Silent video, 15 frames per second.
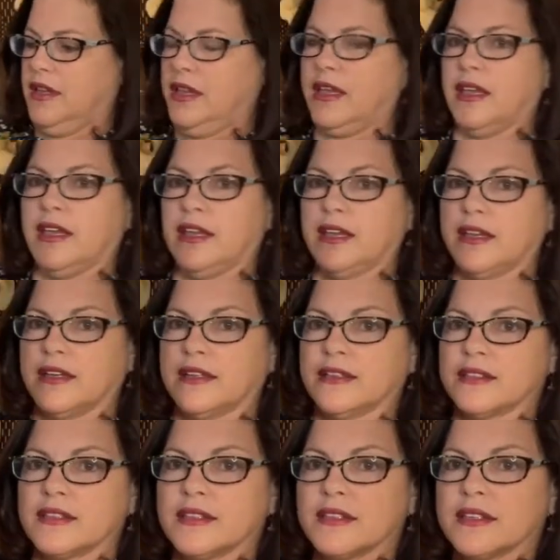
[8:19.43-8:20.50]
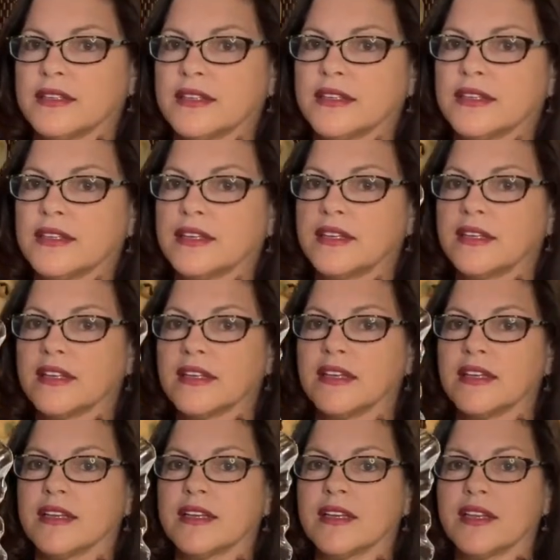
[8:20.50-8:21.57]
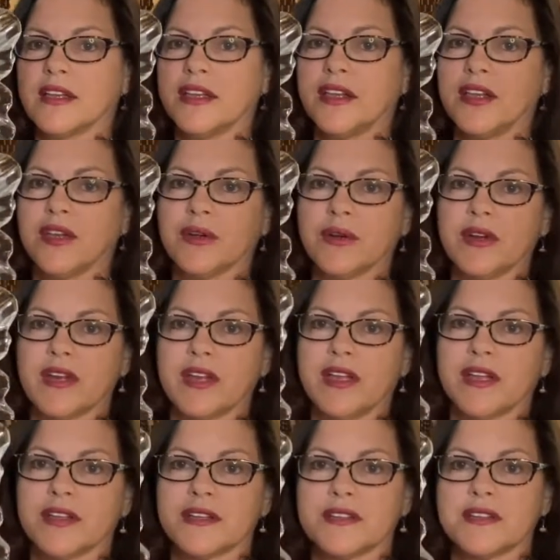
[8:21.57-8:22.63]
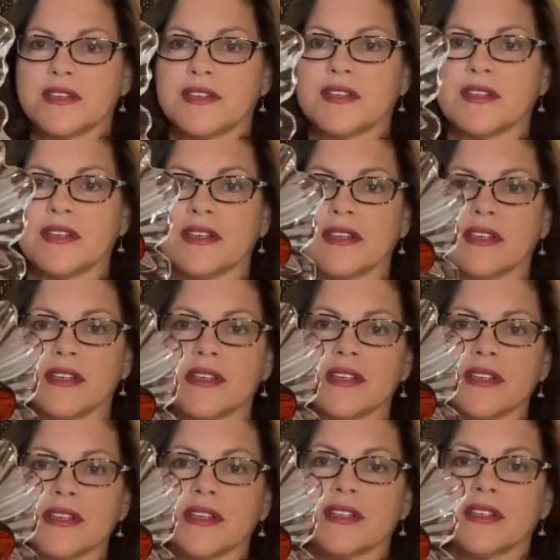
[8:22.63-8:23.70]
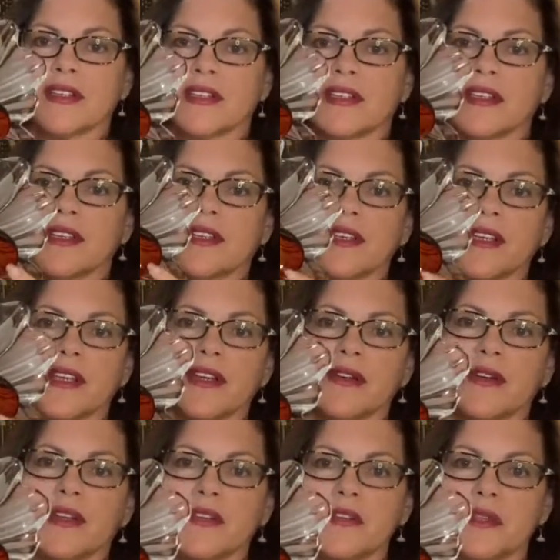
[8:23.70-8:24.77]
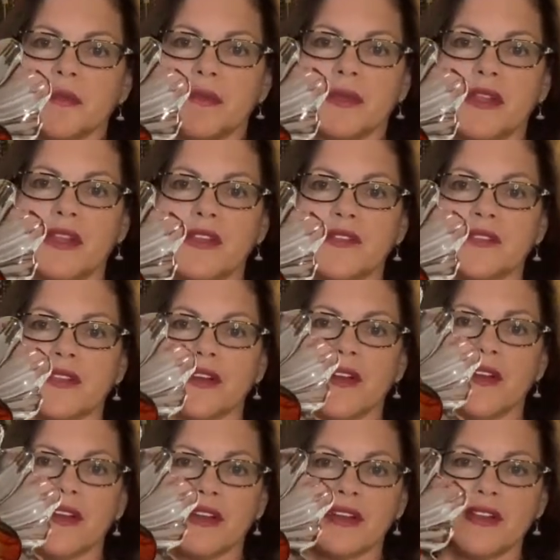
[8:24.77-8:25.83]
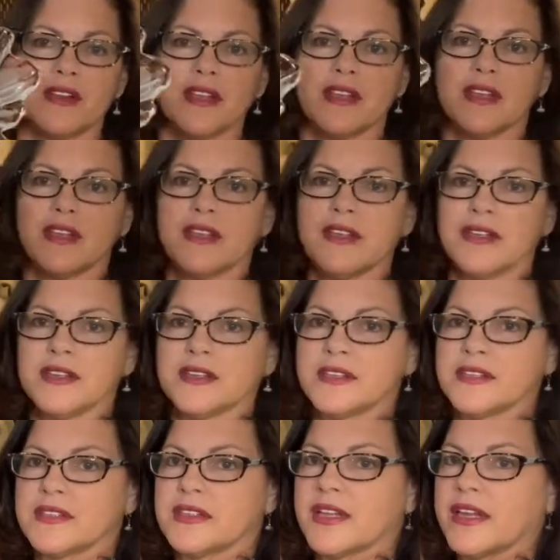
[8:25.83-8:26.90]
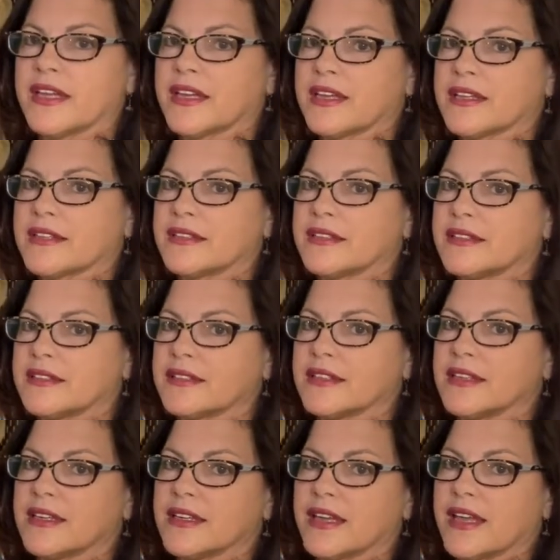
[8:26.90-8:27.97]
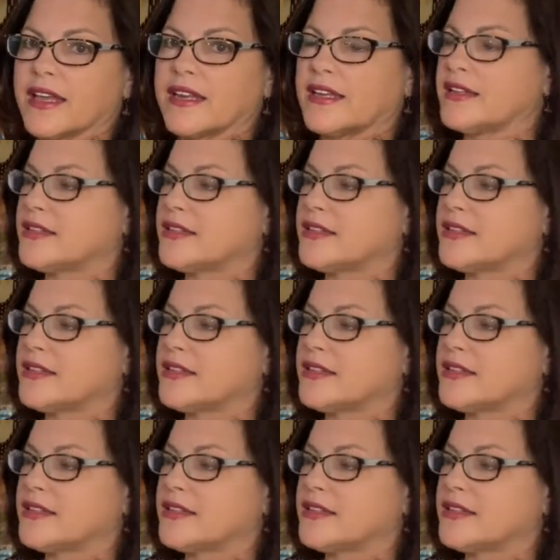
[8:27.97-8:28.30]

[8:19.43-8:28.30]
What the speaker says: And here it is. Here is the piece on the stand, and it